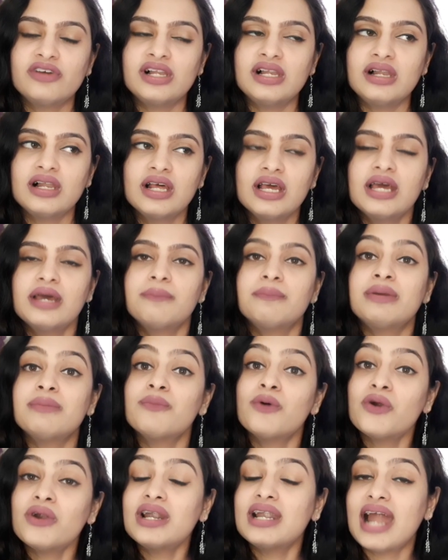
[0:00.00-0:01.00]
will be
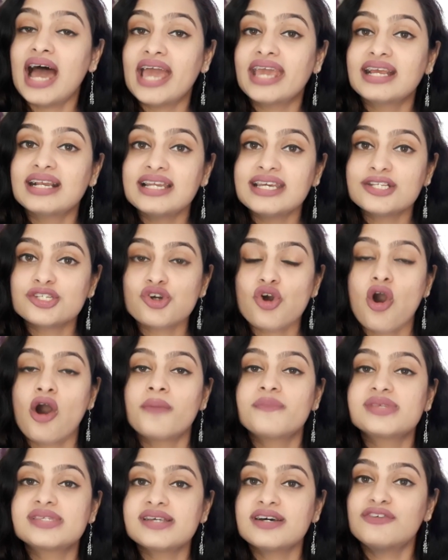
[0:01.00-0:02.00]
more likely to
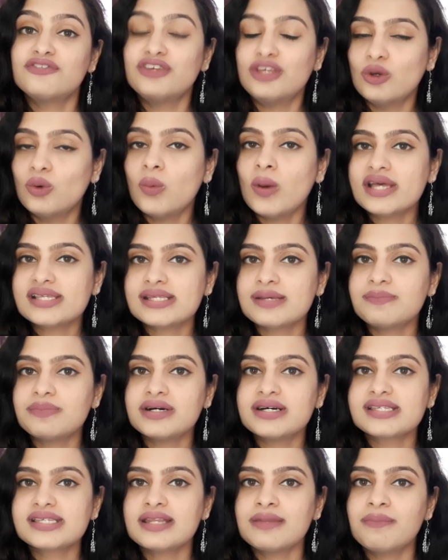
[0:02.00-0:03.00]
observe you as a
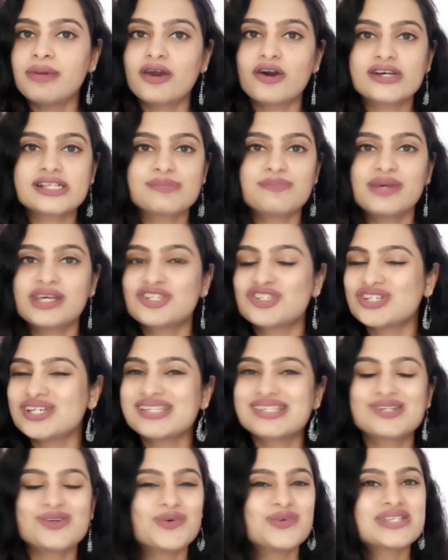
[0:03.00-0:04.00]
person, because
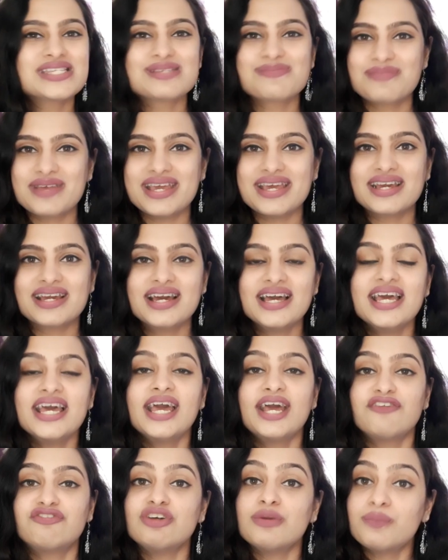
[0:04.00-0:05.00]
pictures don't speak.
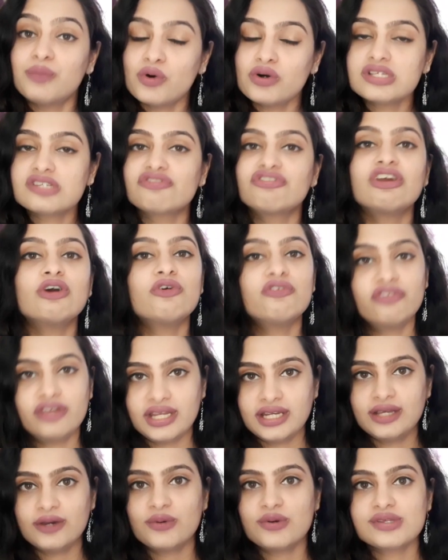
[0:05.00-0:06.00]
If you post few
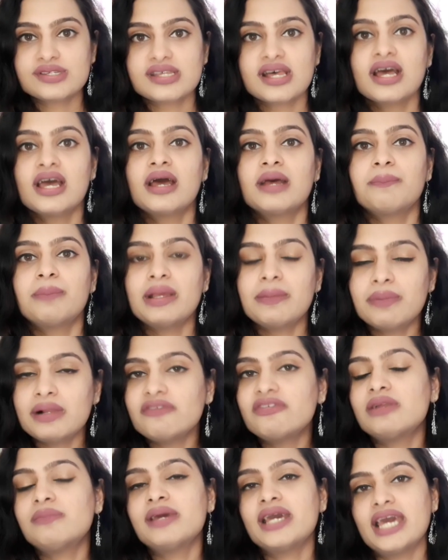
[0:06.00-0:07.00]
videos, people
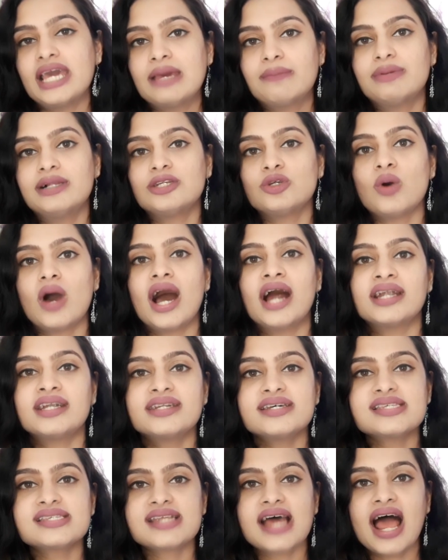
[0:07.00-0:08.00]
will be able to
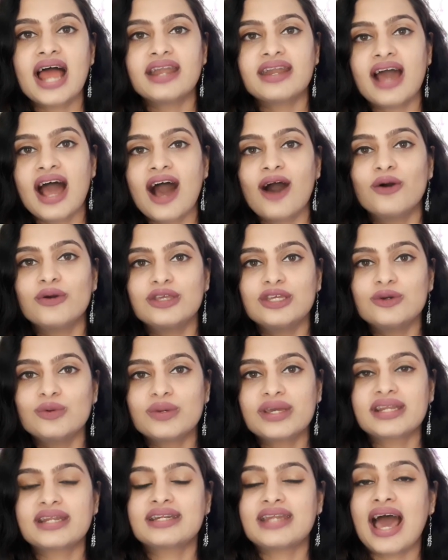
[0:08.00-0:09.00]
understand how you
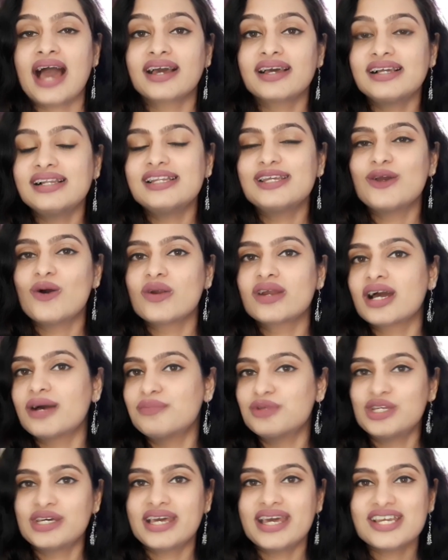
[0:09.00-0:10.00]
tackle your
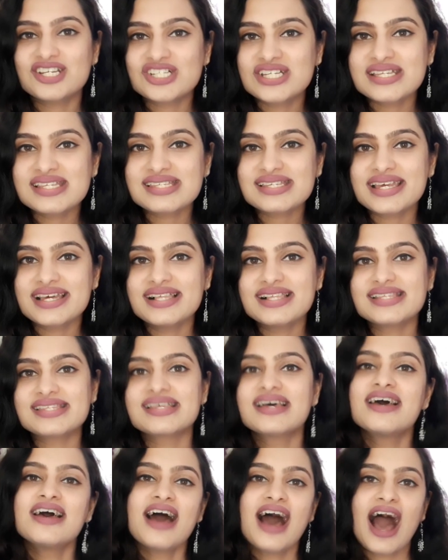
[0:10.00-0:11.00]
communication skills,
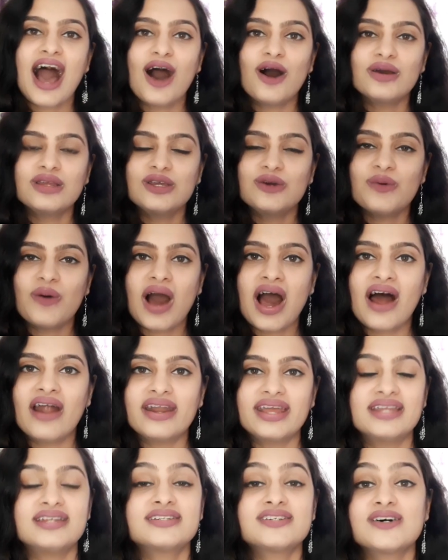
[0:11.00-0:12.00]
how you
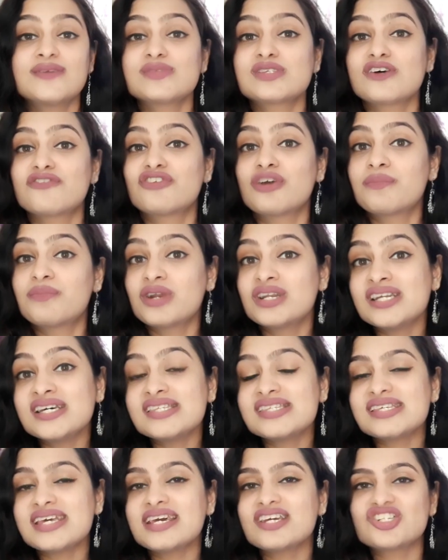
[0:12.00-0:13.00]
are in terms of your
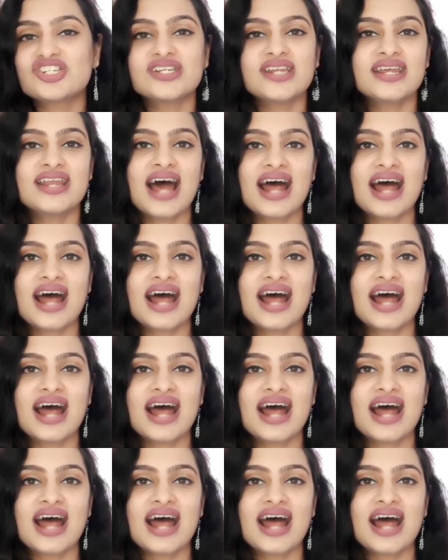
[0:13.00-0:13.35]
pronunciation and